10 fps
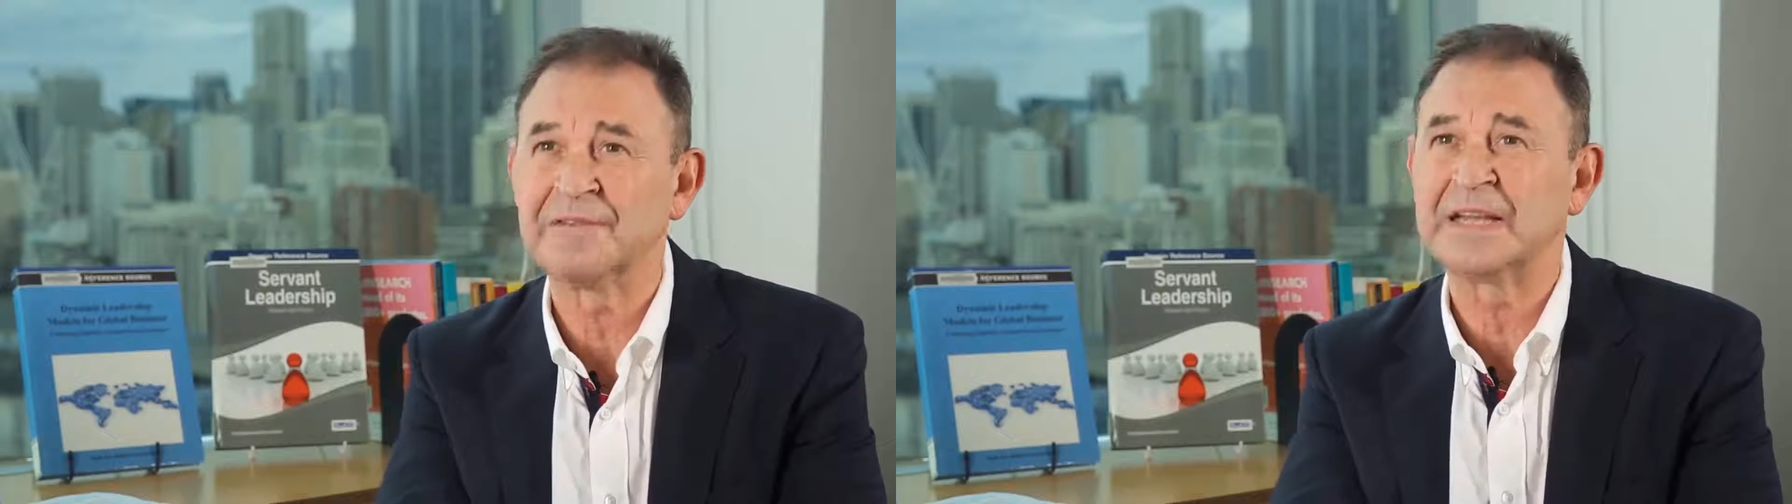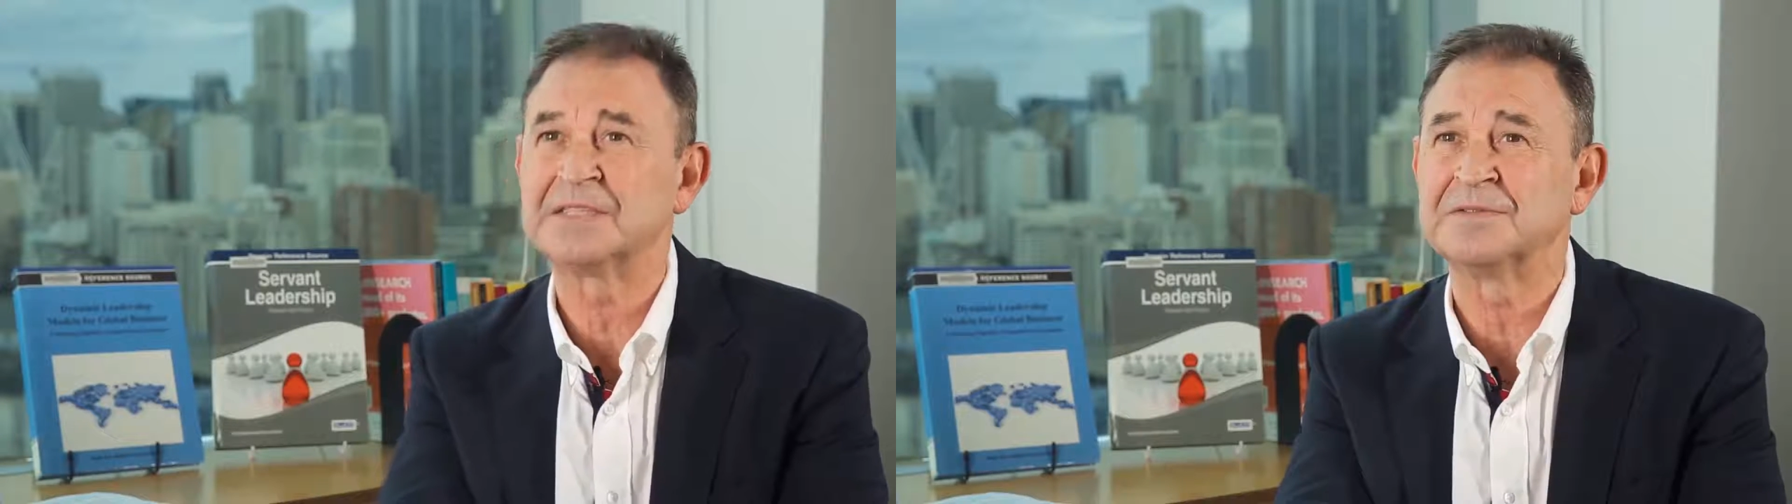
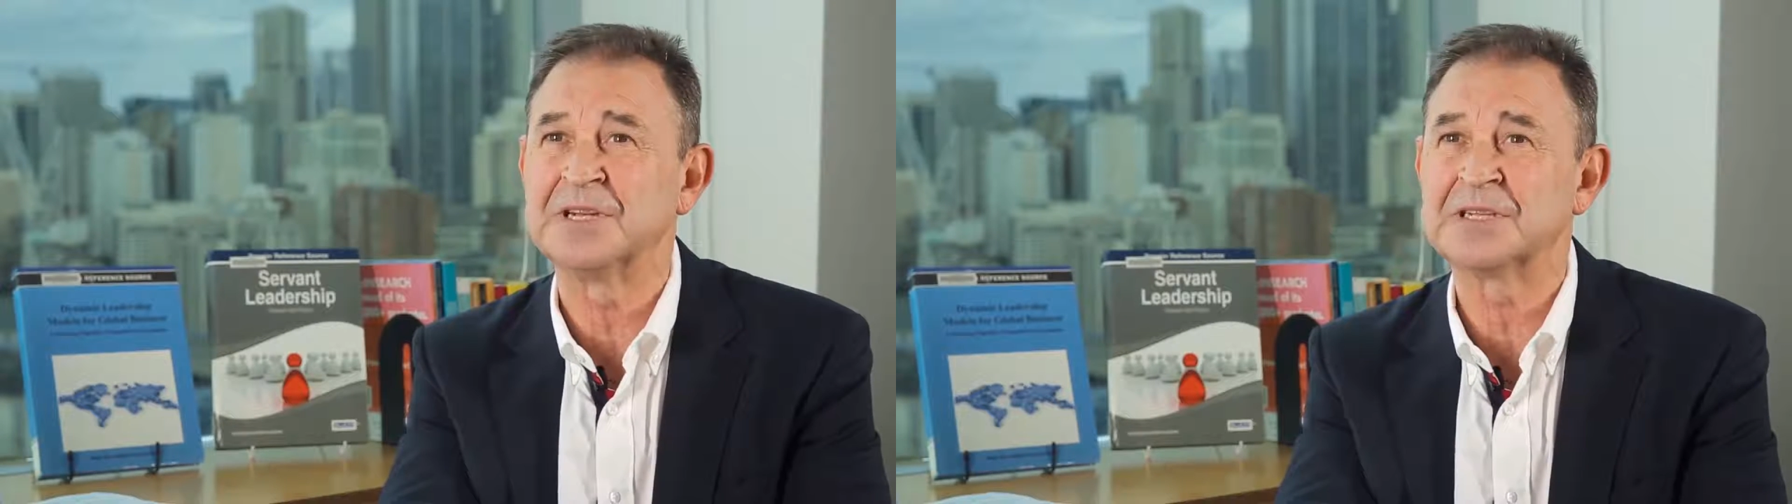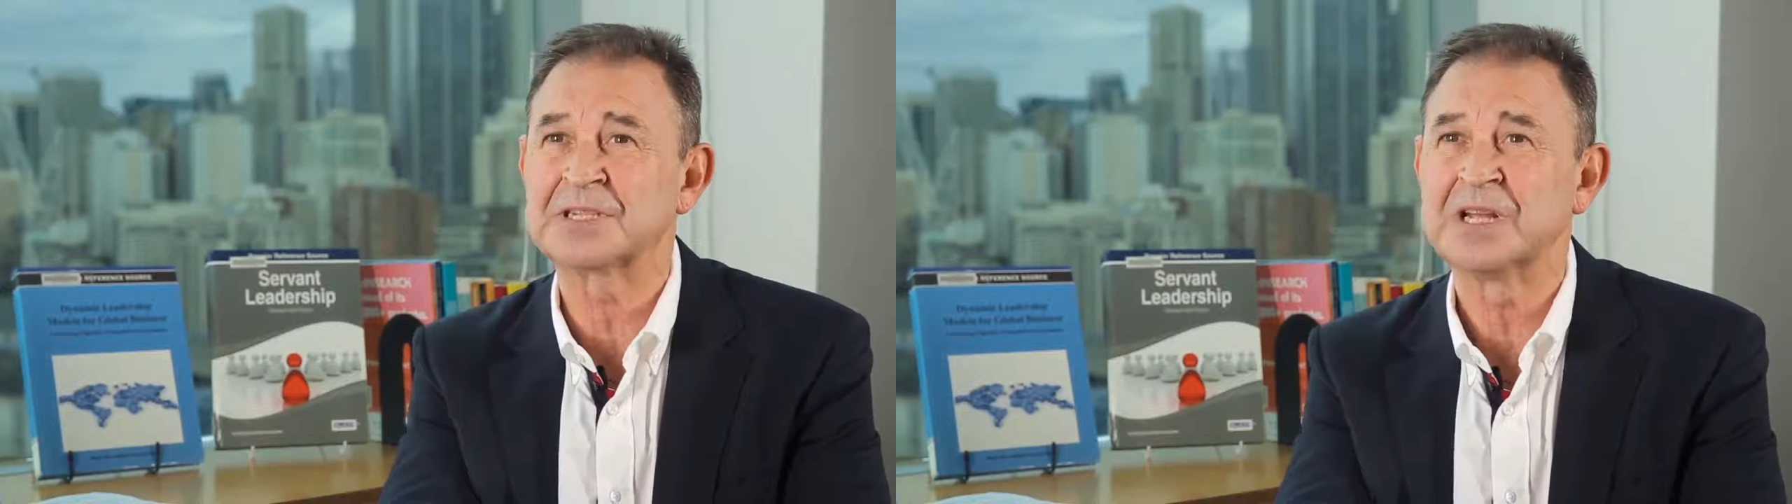
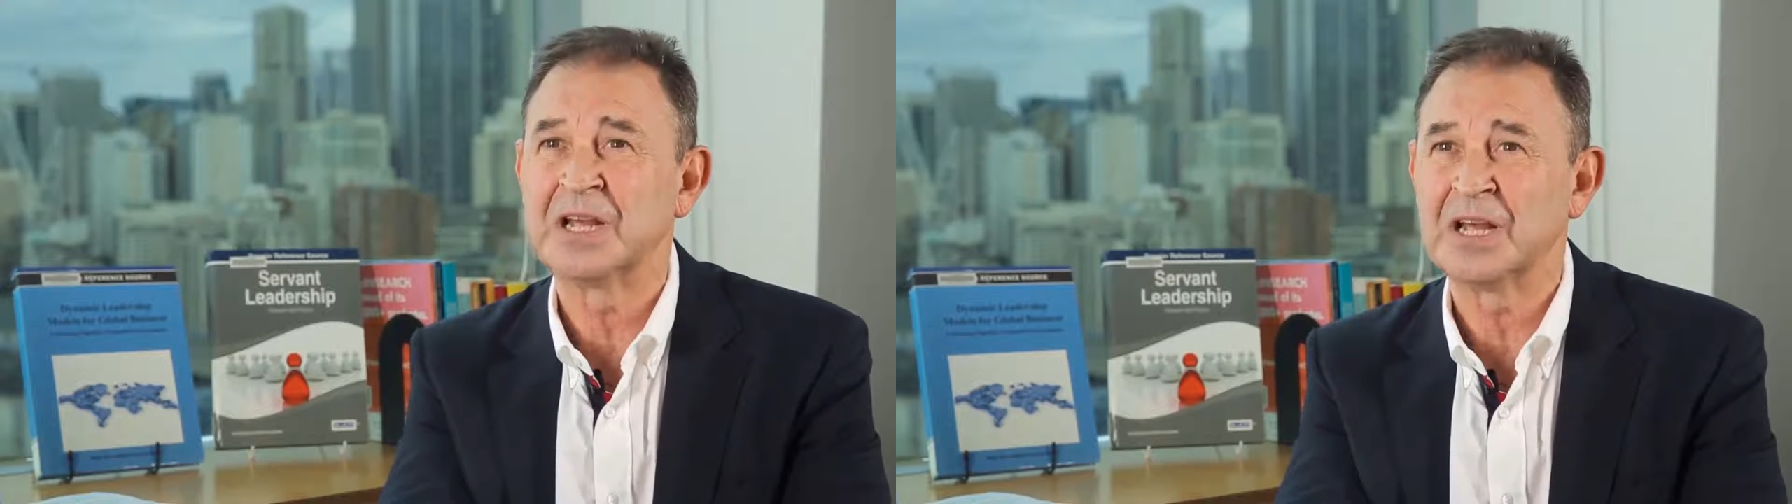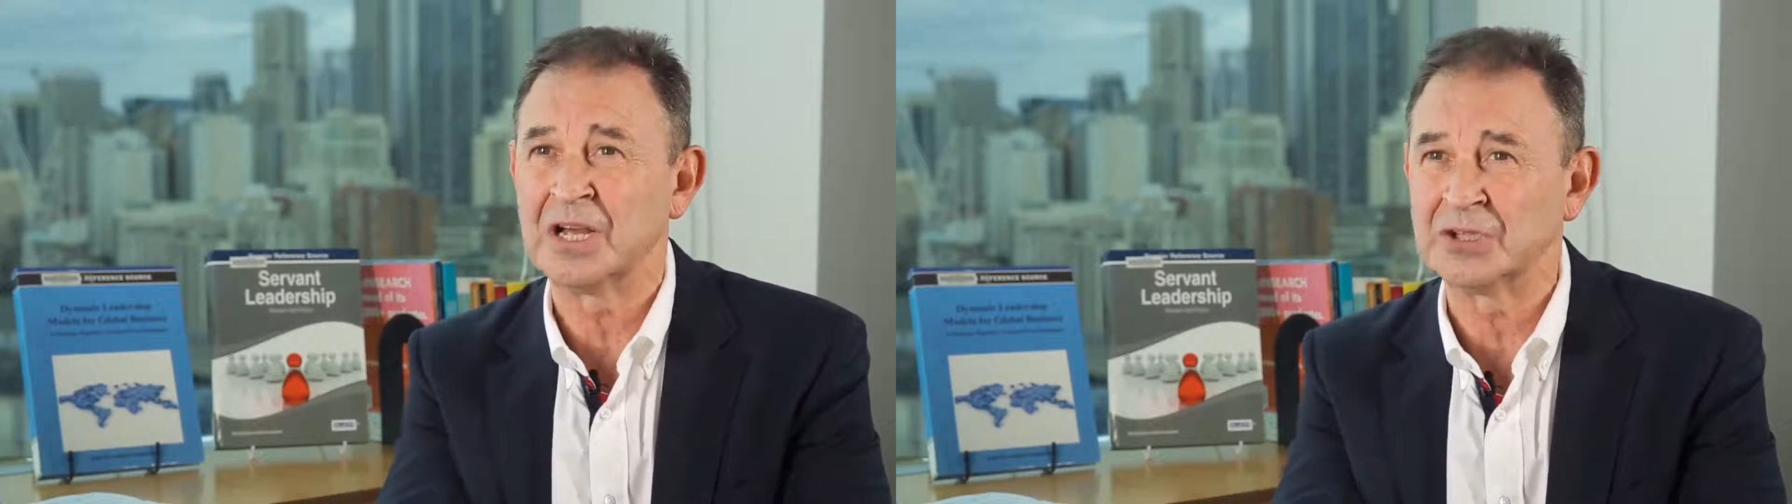effectiveness,
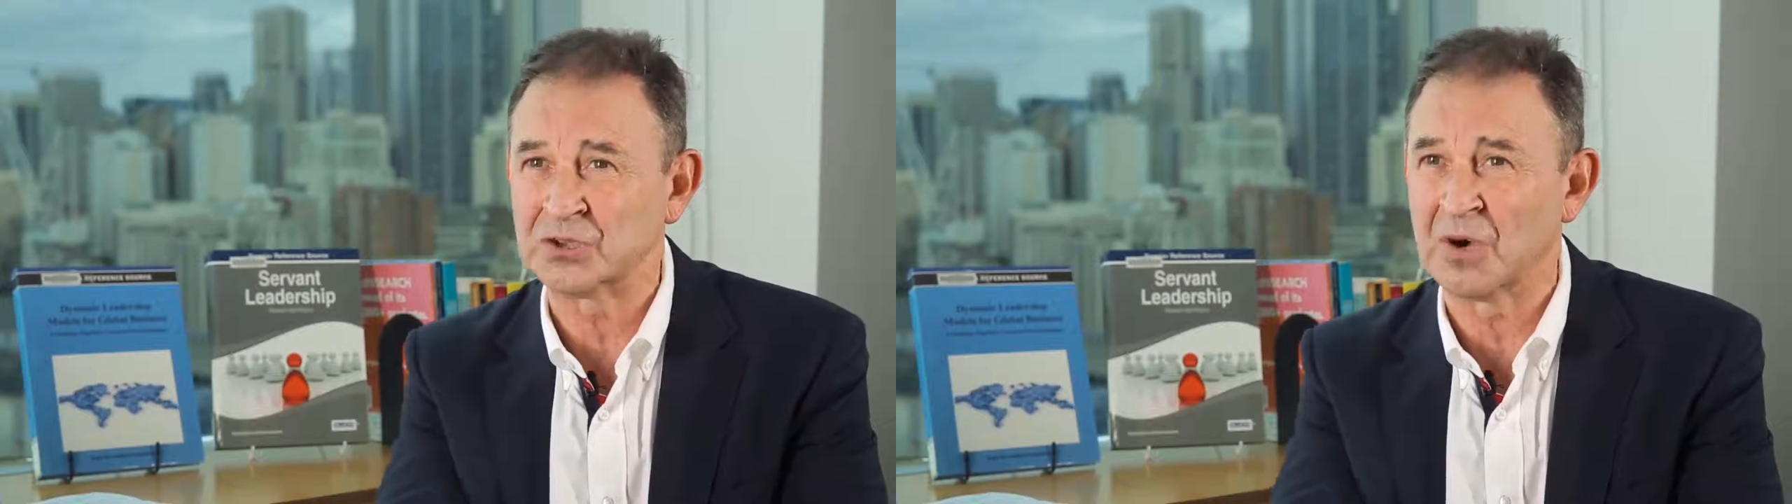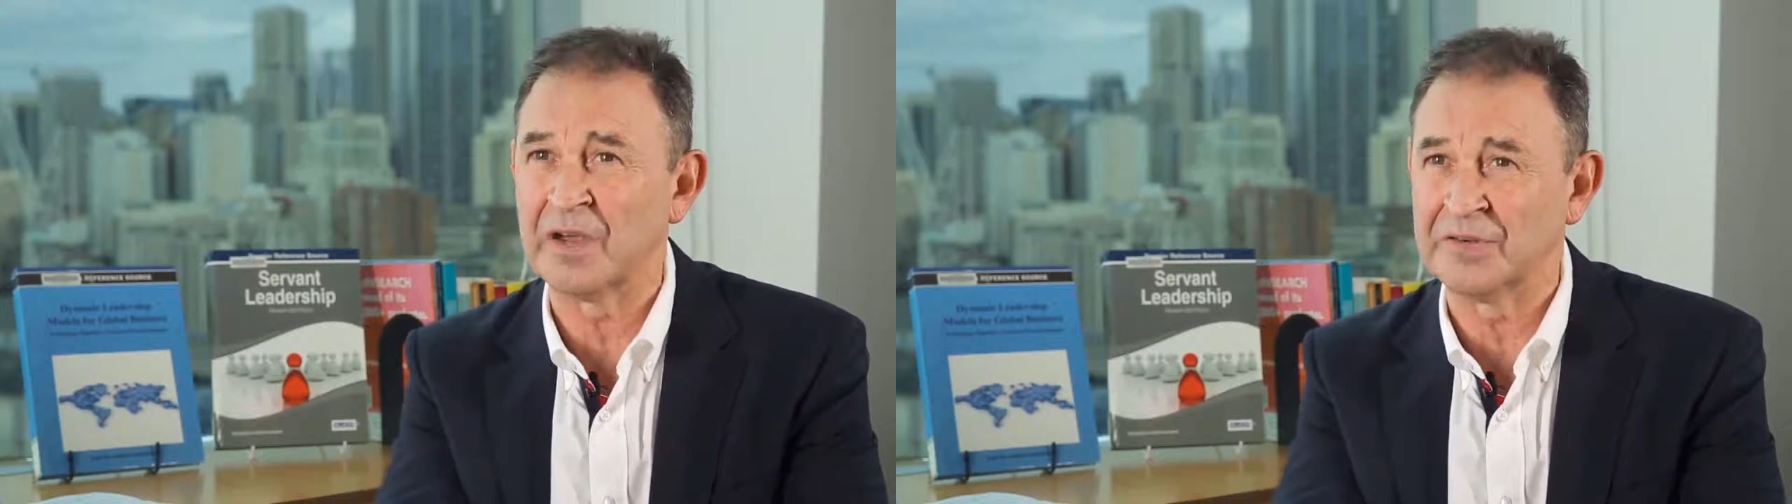and
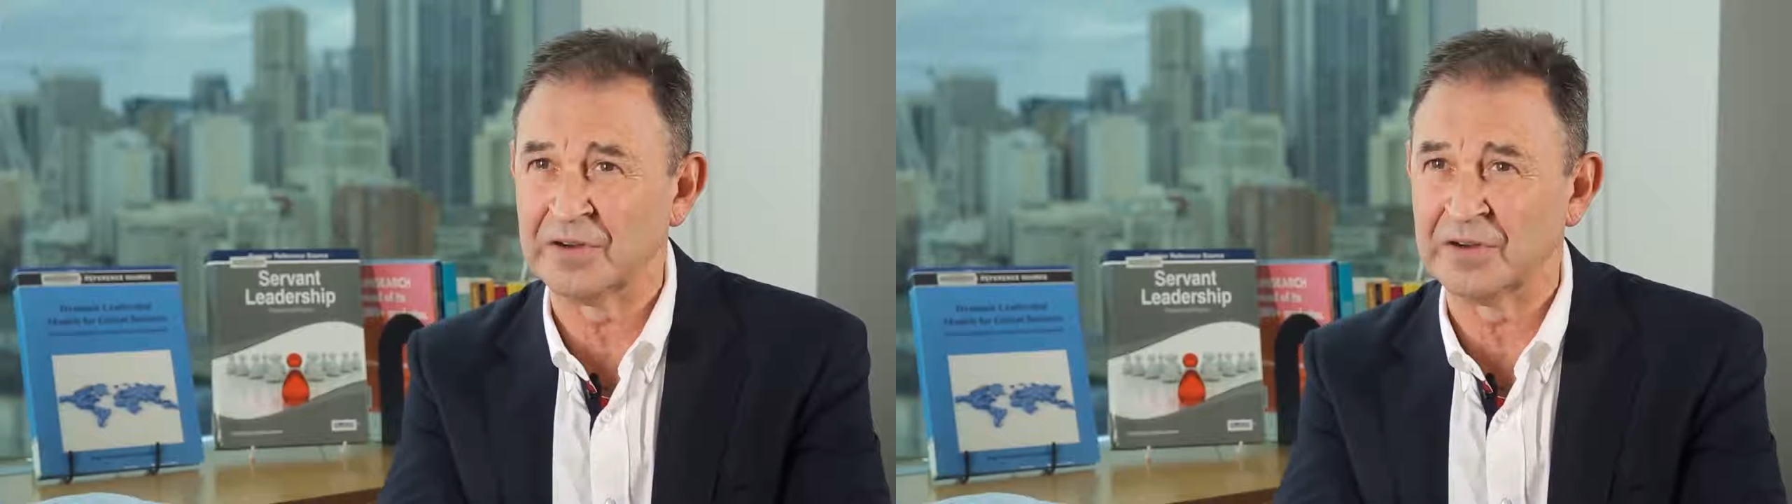drive